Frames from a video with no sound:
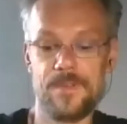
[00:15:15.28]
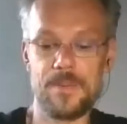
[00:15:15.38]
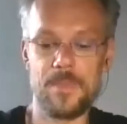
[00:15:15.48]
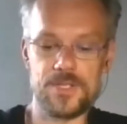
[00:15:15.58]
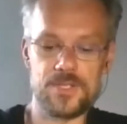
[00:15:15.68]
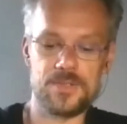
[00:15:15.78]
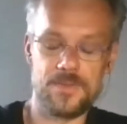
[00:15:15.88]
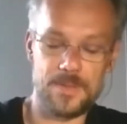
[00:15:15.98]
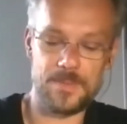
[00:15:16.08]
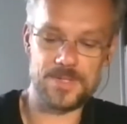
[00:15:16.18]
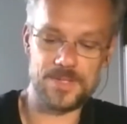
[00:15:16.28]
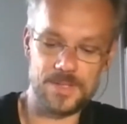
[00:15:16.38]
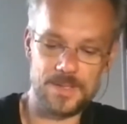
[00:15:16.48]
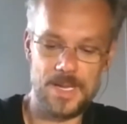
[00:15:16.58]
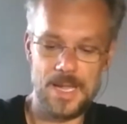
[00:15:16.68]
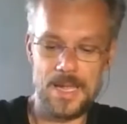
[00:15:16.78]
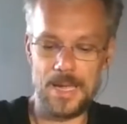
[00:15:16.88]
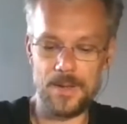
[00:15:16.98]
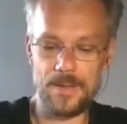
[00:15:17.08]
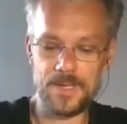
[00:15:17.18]
very much, very much. And
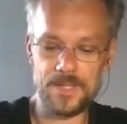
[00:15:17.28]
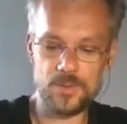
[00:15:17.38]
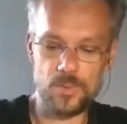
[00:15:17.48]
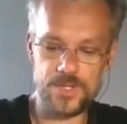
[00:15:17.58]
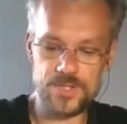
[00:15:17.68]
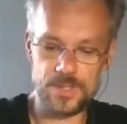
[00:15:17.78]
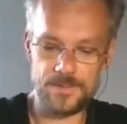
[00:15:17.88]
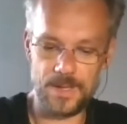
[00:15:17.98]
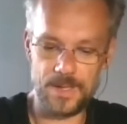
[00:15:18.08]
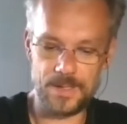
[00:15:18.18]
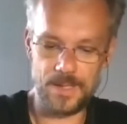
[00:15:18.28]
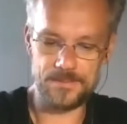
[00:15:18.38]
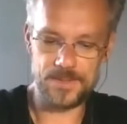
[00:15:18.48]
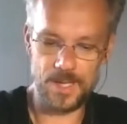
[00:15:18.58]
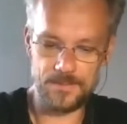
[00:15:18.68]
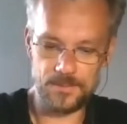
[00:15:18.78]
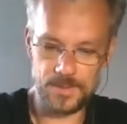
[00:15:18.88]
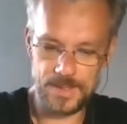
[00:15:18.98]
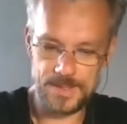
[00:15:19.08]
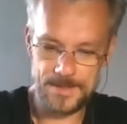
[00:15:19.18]
I have another question if I have time
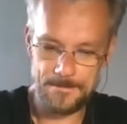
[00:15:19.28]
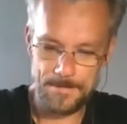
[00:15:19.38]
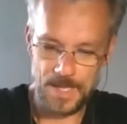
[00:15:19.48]
for this.